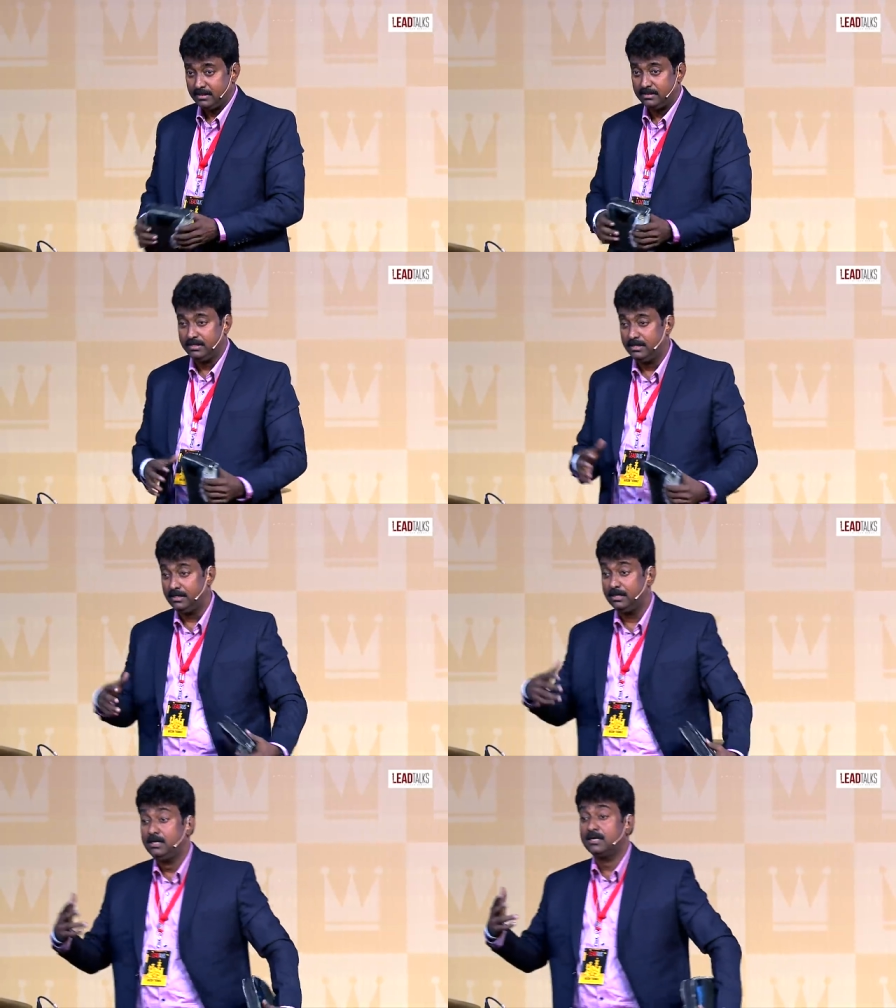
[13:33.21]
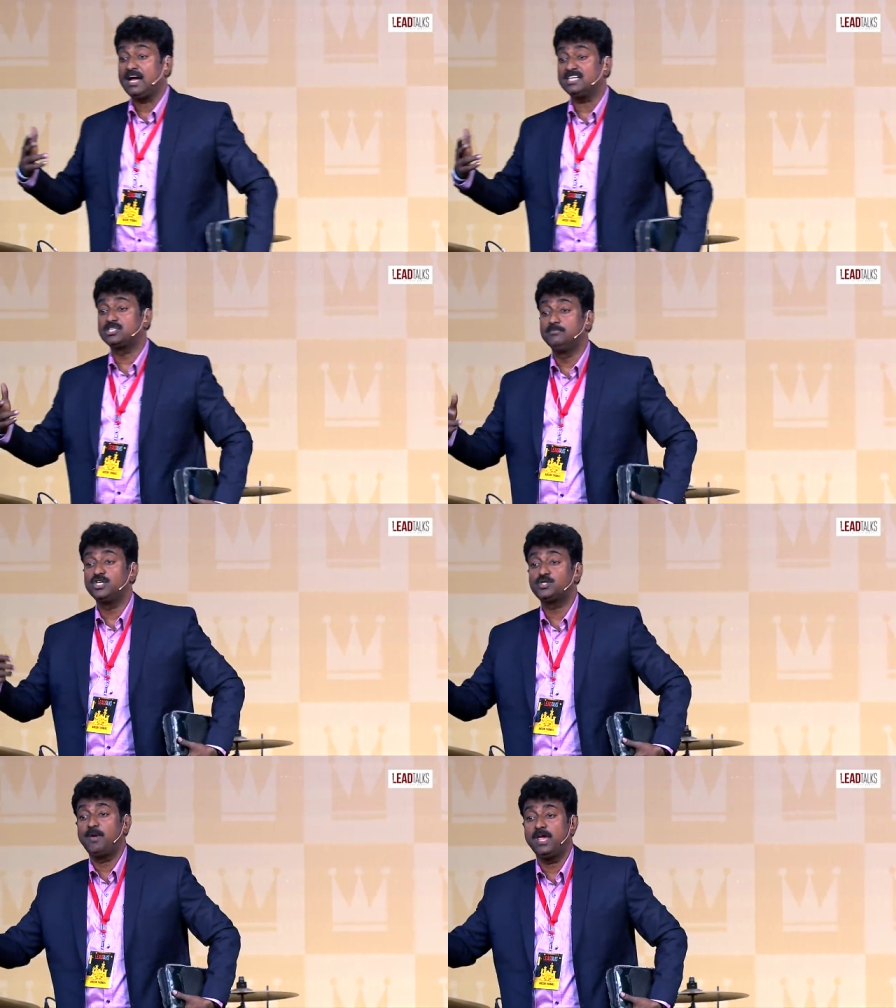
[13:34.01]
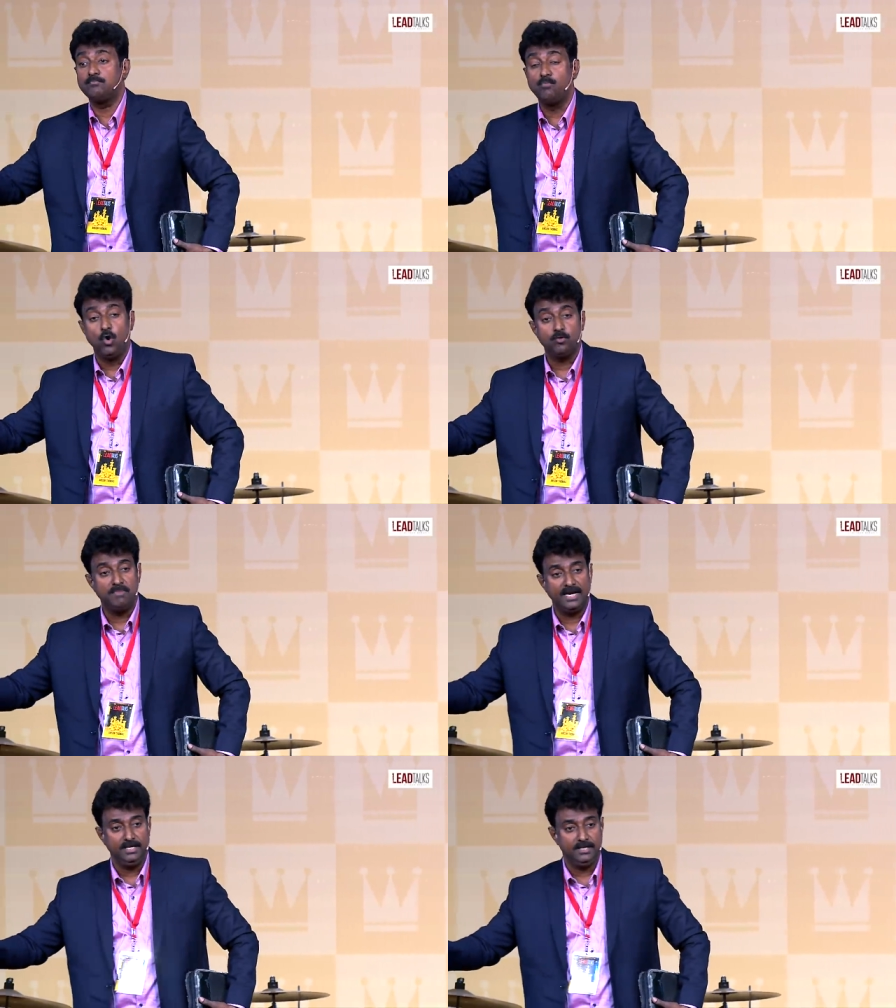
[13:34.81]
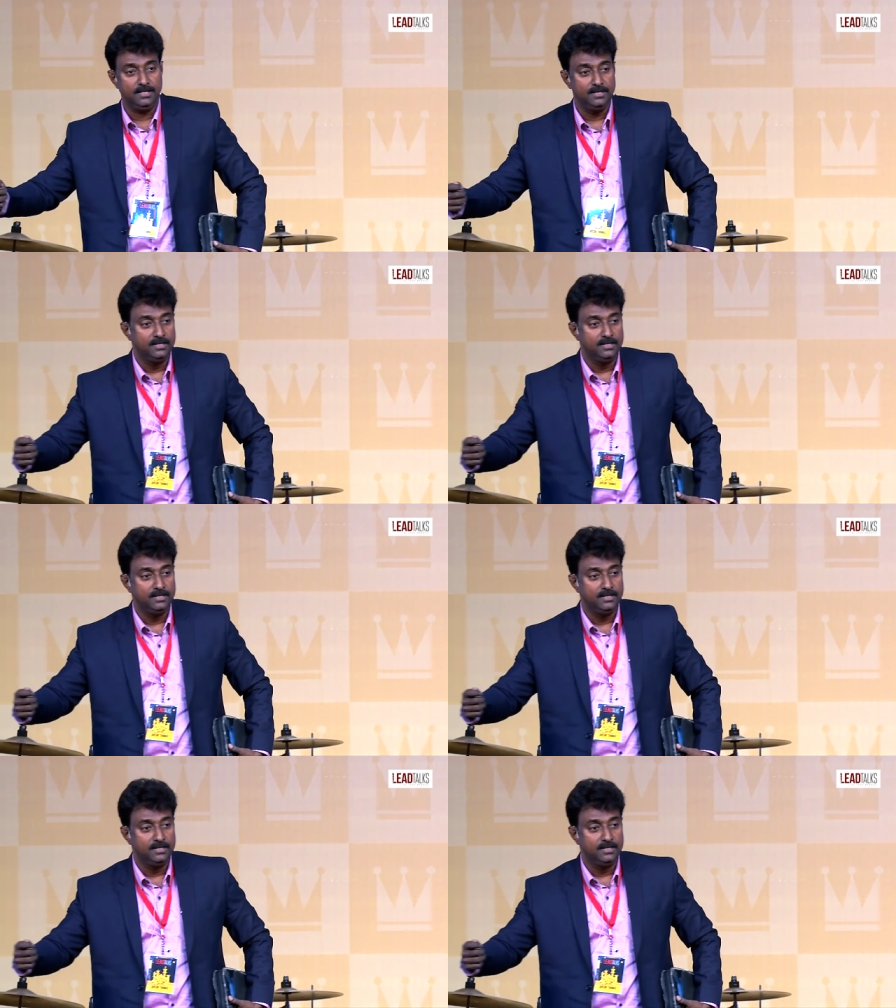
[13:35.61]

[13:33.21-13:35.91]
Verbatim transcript: the customers pay more money,